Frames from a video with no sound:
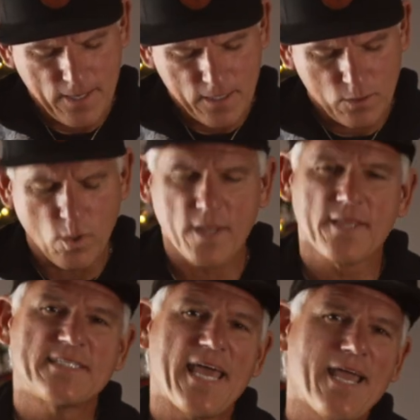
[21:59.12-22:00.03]
You know, one of
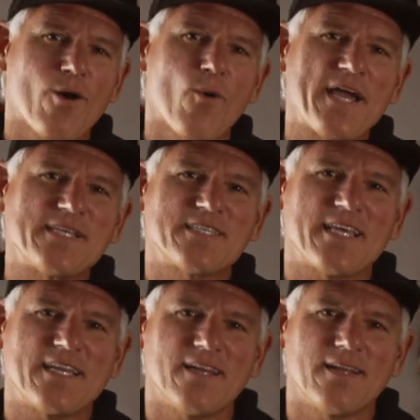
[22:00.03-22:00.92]
the takeaways
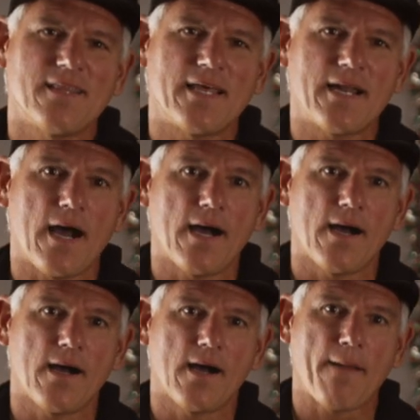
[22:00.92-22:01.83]
that, that
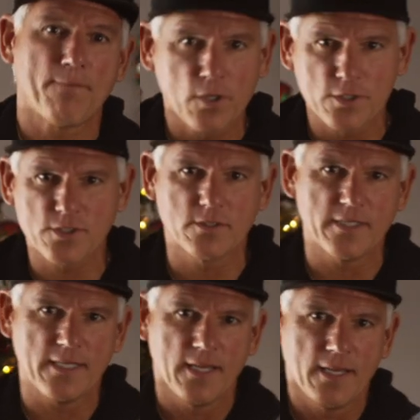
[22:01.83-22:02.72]
I
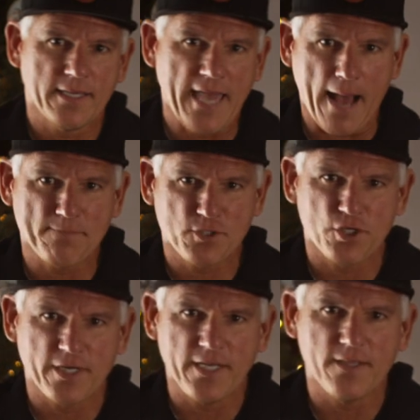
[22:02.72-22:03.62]
personally
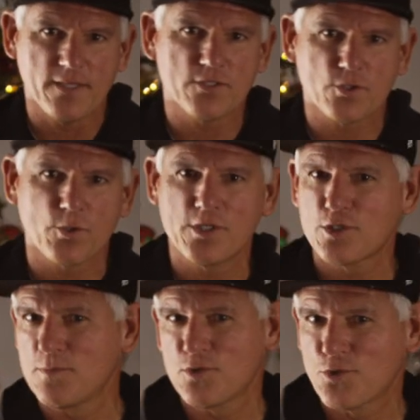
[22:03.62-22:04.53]
capture in this
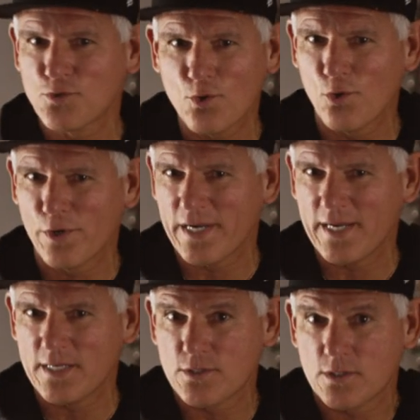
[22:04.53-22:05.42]
Christmas
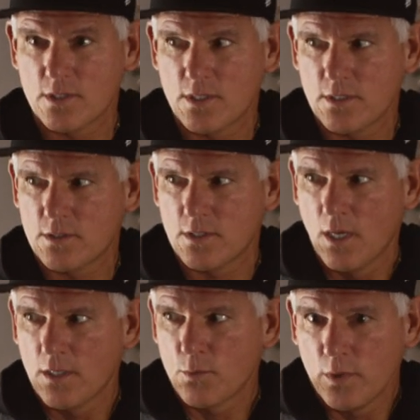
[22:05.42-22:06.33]
story is the,
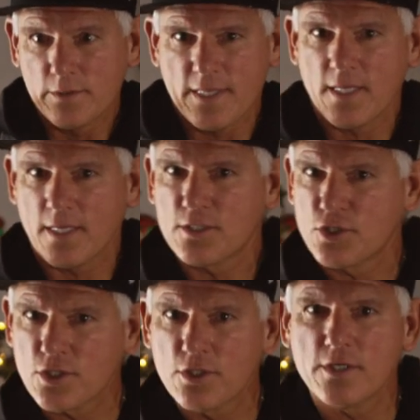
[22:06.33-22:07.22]
the really the
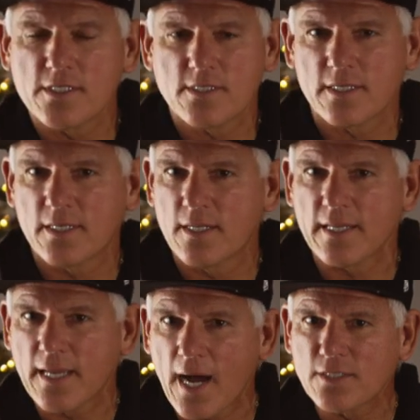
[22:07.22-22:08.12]
assurance that,
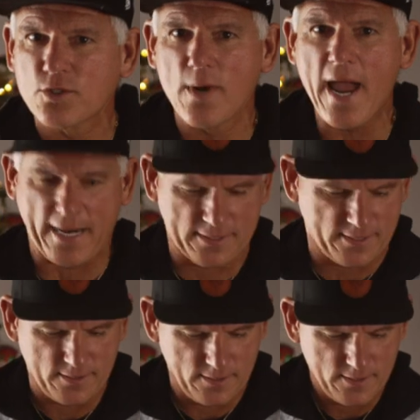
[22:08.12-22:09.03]
that God
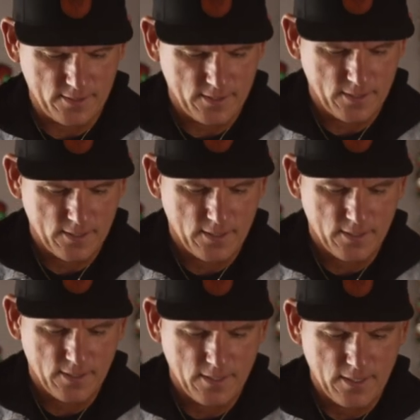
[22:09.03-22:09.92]
directs.
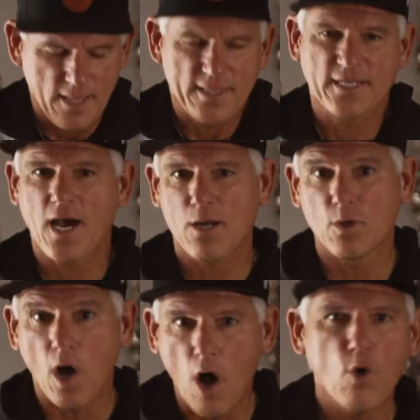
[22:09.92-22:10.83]
That God
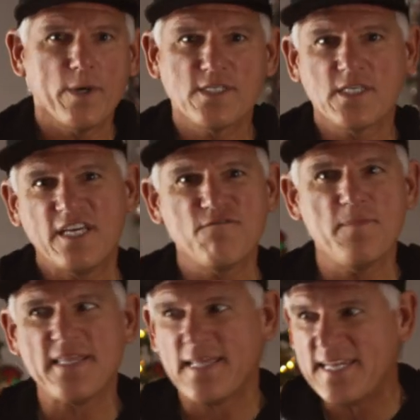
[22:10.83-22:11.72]
will always give
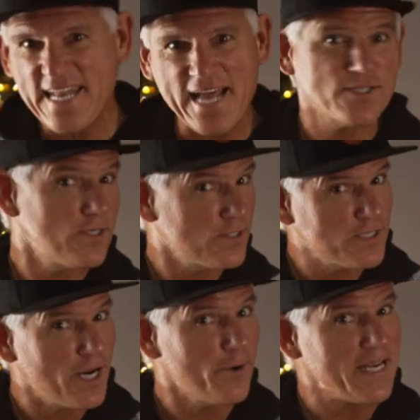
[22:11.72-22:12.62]
me the
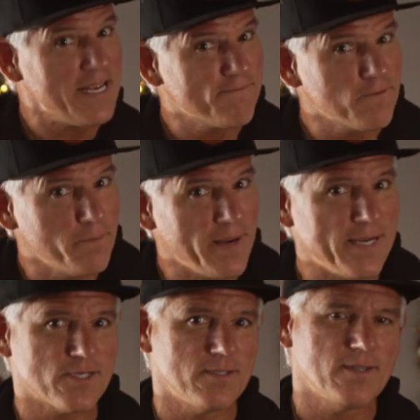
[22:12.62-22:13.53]
necessary
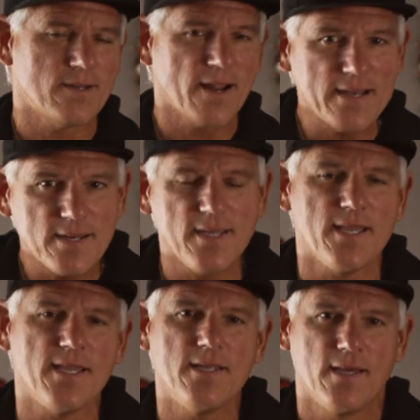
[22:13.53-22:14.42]
information that I
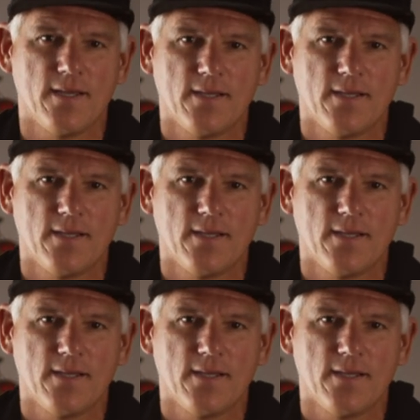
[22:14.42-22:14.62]
need